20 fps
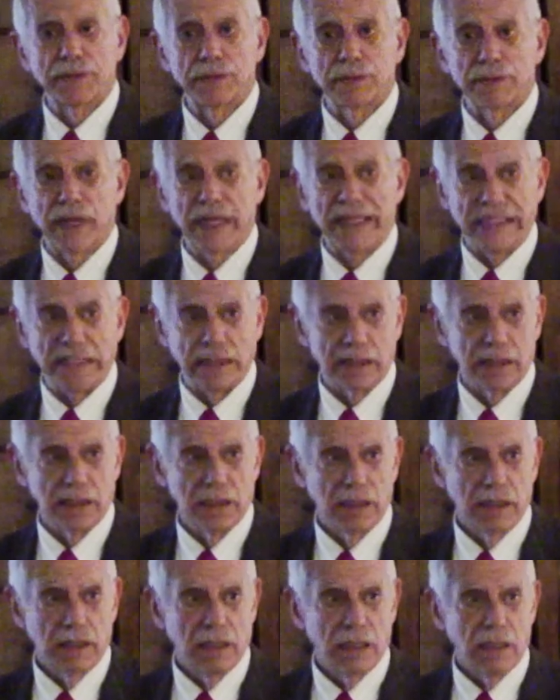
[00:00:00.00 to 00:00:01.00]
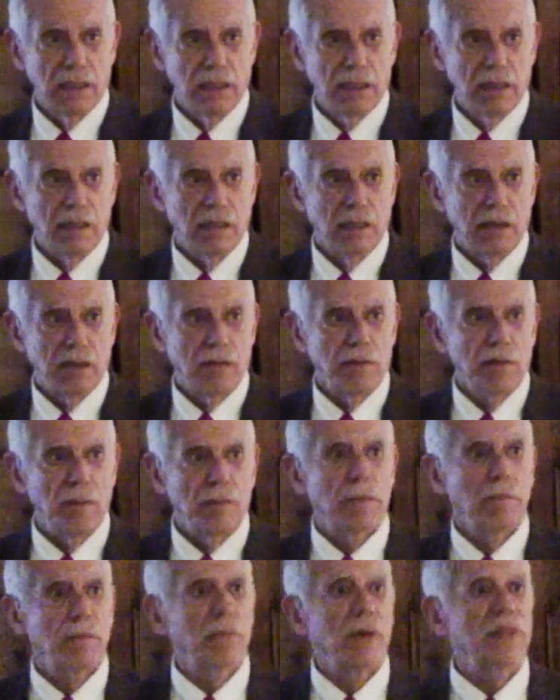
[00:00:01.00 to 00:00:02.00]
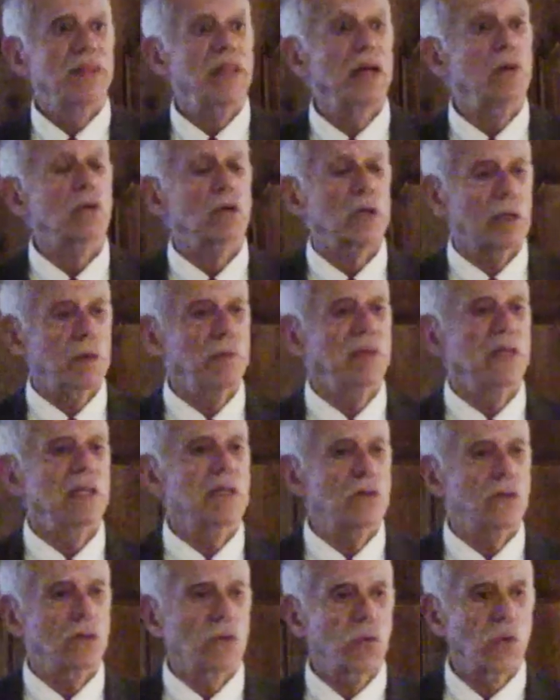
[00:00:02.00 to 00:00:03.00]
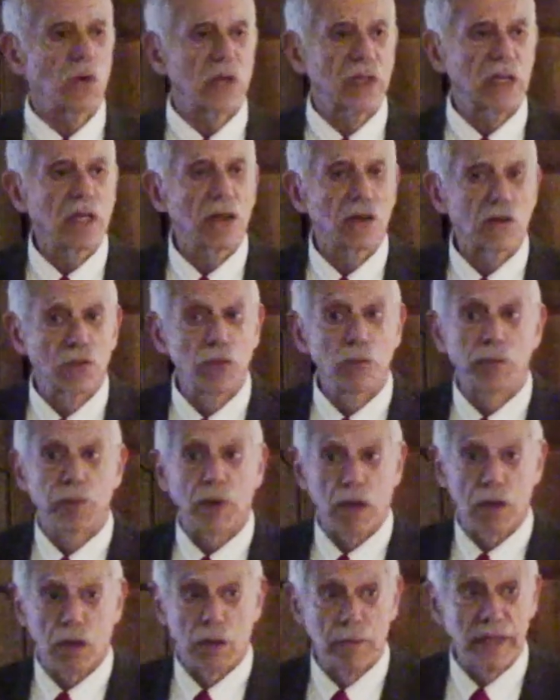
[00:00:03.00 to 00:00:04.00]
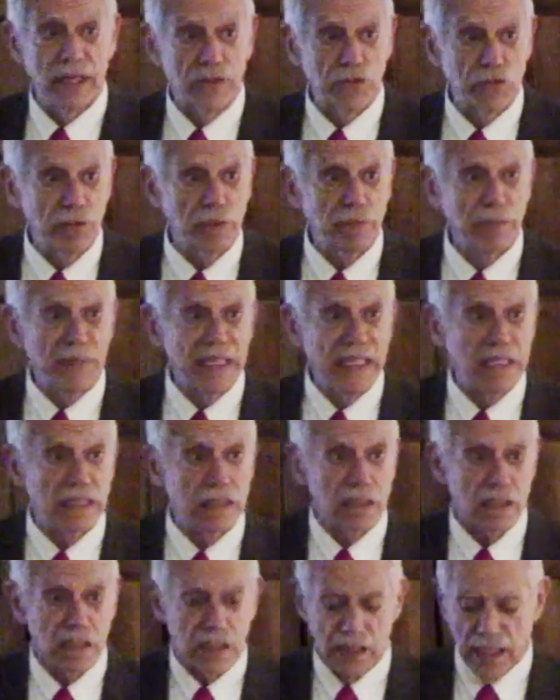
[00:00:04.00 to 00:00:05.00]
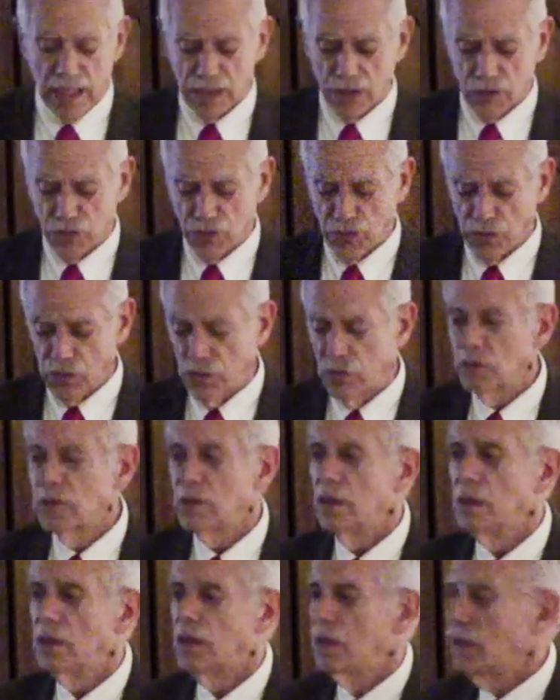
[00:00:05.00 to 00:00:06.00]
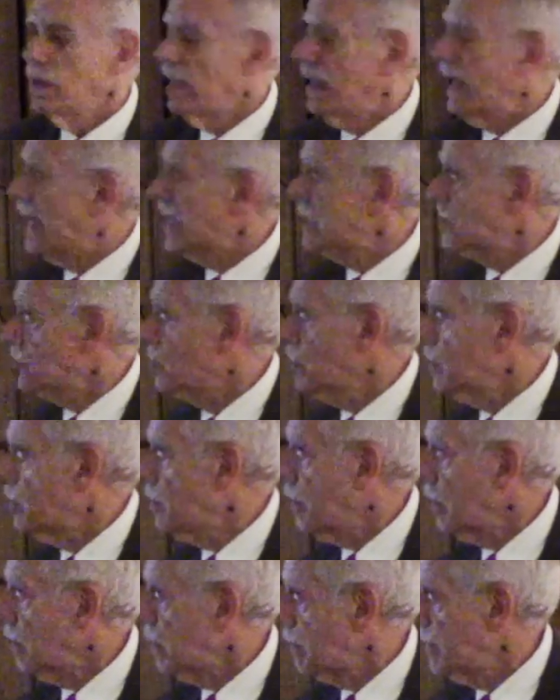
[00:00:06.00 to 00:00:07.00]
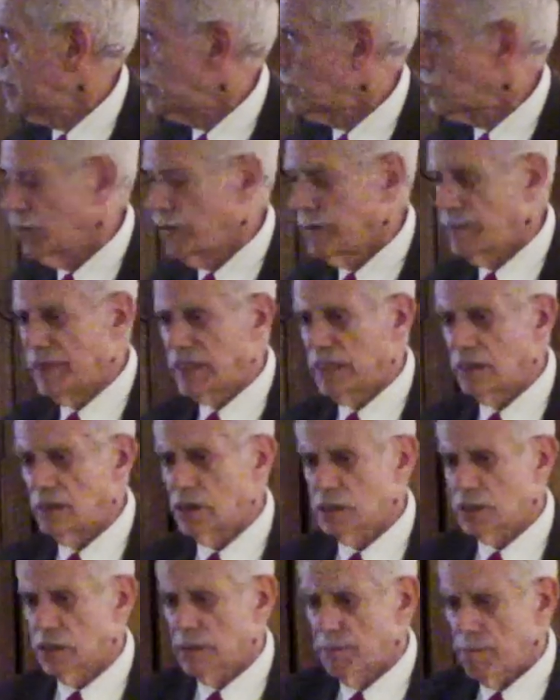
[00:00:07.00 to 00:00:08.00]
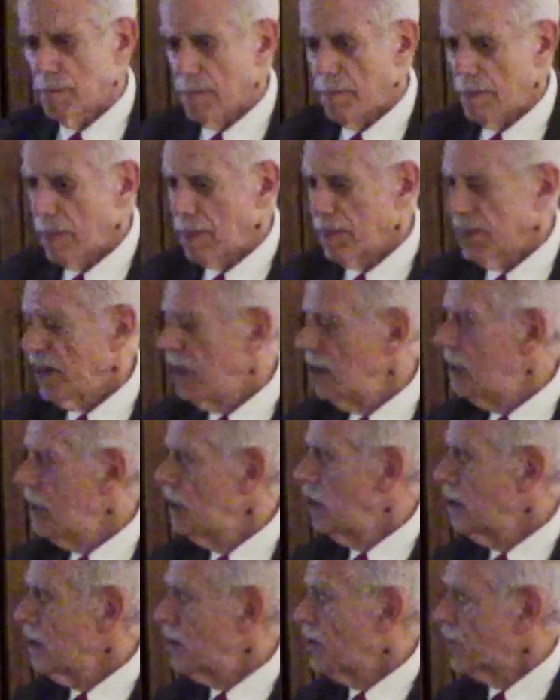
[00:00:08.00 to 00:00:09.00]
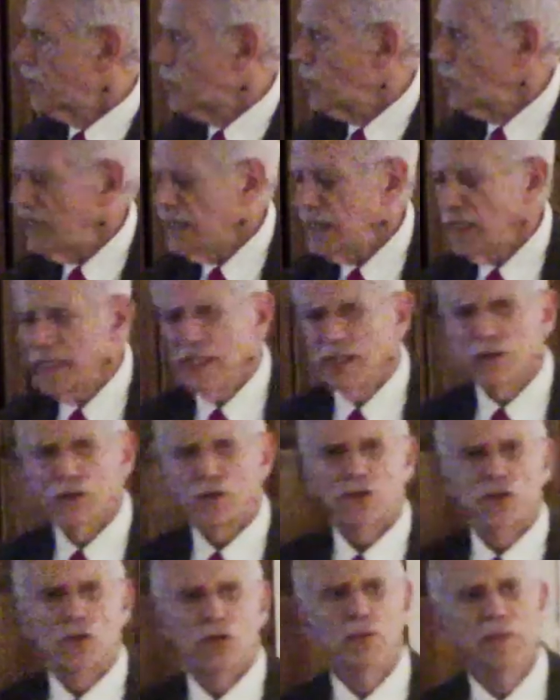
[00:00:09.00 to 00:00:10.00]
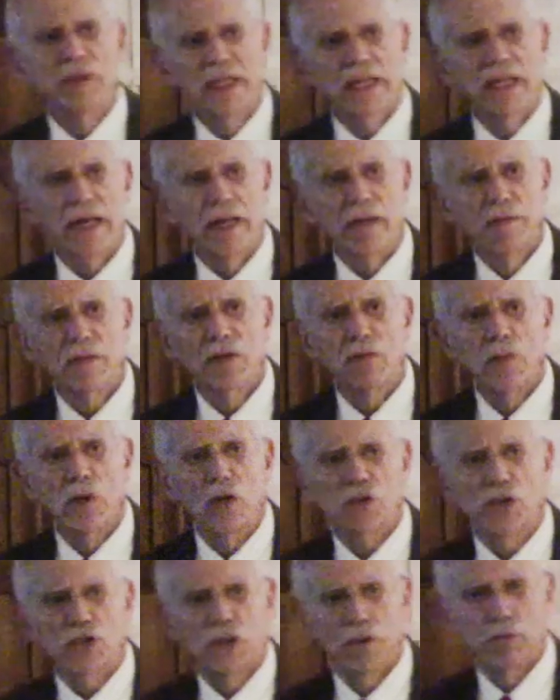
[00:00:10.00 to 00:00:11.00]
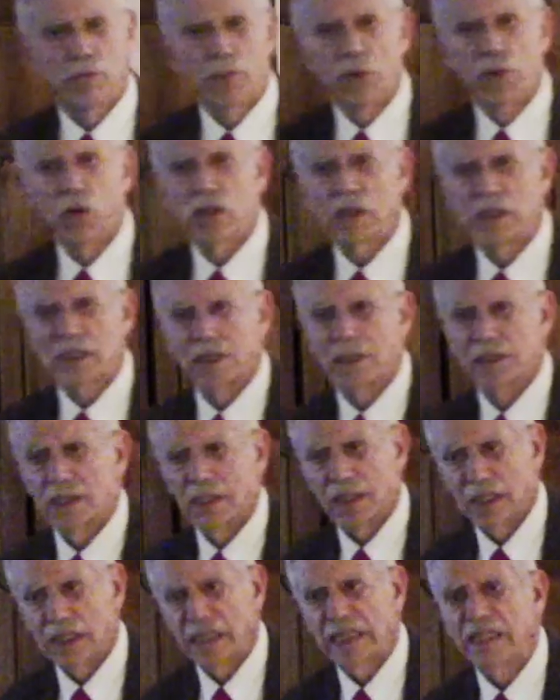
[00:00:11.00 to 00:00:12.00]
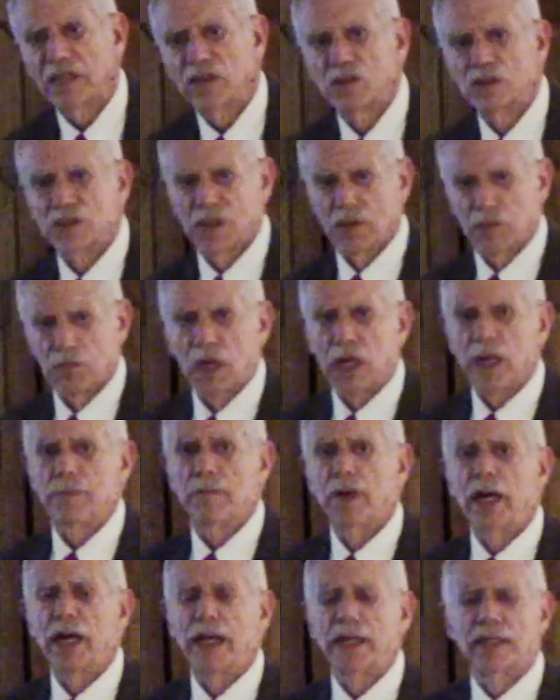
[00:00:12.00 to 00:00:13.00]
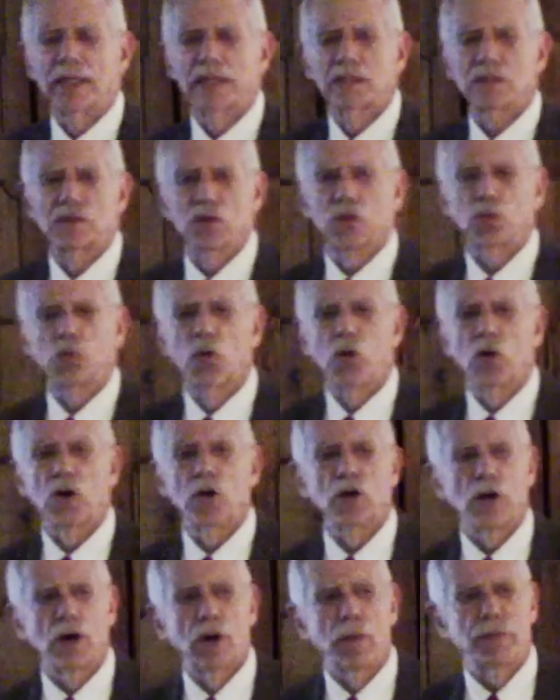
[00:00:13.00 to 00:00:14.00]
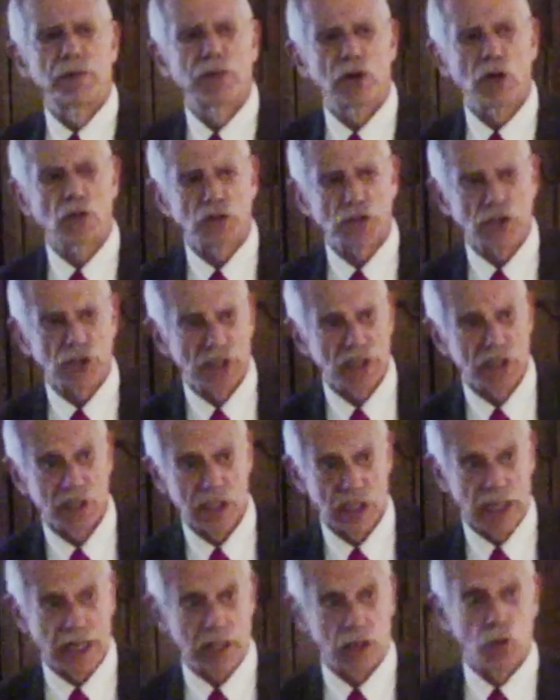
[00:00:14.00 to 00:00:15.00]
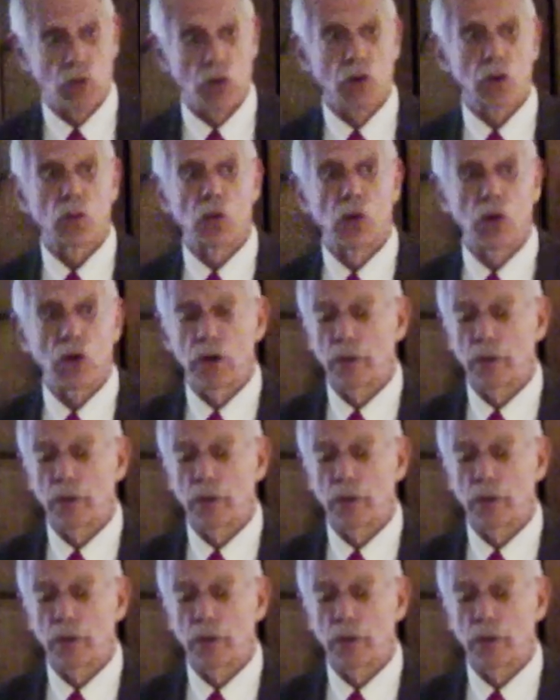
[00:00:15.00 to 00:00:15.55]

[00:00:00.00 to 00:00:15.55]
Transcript: right but they were committed to working through parliamentary means, not through extra parliamentary means. The three leaders who became the most important leaders in my mind as the war approached, the Second World War